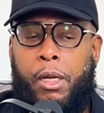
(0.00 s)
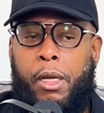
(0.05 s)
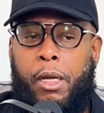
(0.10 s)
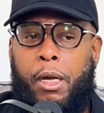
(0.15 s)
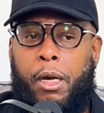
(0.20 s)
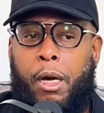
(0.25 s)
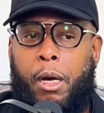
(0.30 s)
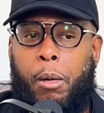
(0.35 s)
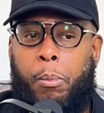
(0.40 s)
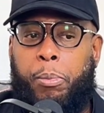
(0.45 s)

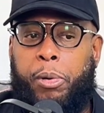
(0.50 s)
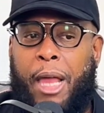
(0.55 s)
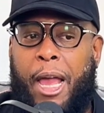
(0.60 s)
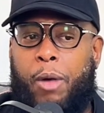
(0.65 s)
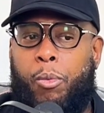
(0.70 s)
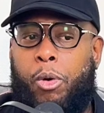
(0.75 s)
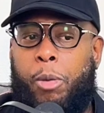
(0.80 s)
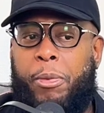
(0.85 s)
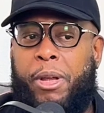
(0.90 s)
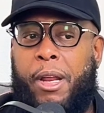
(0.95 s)
Black
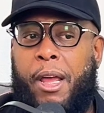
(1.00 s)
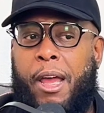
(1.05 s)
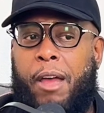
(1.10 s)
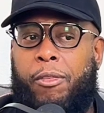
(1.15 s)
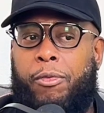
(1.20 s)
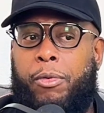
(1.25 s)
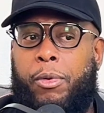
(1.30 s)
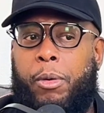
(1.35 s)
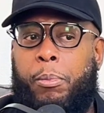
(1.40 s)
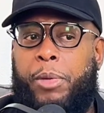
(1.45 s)
women have
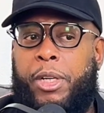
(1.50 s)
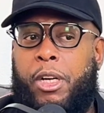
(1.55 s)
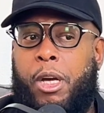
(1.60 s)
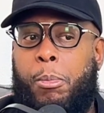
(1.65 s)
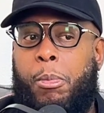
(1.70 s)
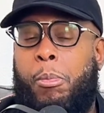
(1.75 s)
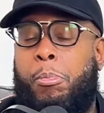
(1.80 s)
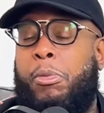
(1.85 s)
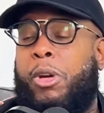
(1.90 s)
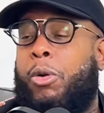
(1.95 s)
become a
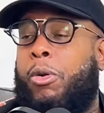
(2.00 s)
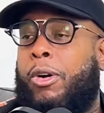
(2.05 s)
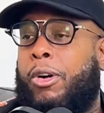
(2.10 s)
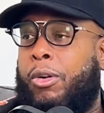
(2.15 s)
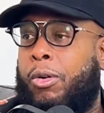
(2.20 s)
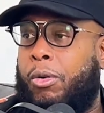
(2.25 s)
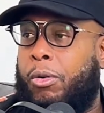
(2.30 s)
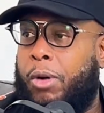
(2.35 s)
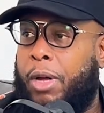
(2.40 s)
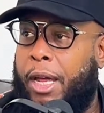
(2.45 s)

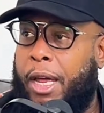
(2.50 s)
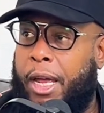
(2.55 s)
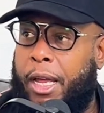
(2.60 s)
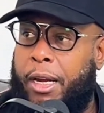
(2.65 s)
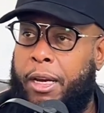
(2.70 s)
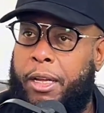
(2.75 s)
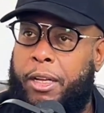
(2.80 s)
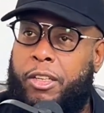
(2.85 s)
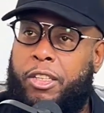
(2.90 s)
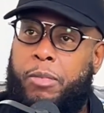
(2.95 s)
miracle, and
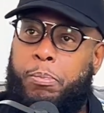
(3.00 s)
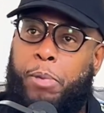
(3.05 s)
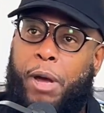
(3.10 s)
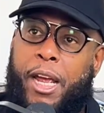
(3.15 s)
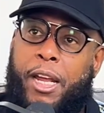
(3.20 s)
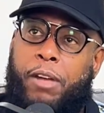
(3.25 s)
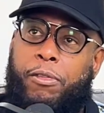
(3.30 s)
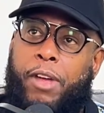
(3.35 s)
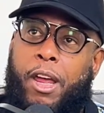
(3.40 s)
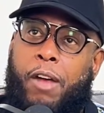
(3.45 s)
in spite
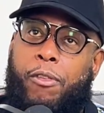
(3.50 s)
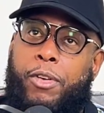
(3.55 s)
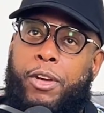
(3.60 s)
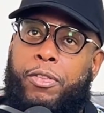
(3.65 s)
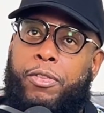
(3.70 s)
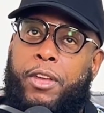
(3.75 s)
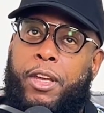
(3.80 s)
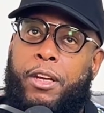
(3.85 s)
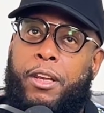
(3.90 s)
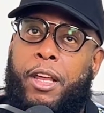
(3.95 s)
of
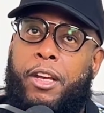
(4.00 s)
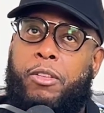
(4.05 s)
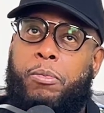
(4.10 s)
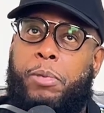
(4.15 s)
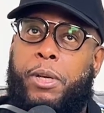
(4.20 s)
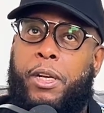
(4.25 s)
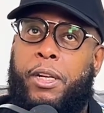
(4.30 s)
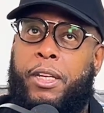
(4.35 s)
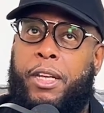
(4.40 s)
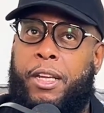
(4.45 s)
everything that has been
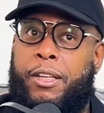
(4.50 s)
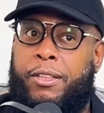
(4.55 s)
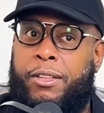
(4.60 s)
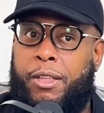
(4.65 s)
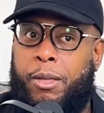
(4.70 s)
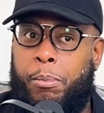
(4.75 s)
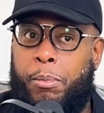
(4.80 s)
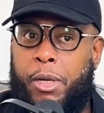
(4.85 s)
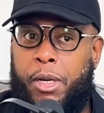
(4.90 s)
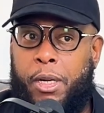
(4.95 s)
against
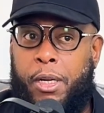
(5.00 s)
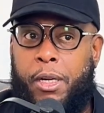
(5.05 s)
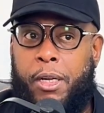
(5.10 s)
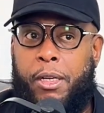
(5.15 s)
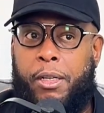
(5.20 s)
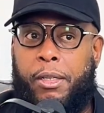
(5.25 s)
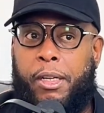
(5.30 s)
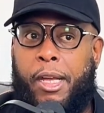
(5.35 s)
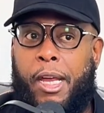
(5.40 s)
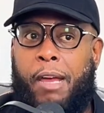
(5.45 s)
them,
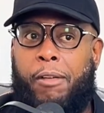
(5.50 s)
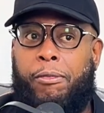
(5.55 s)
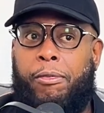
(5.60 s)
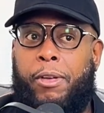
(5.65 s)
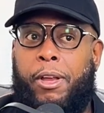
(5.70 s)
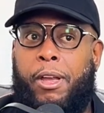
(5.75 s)
they have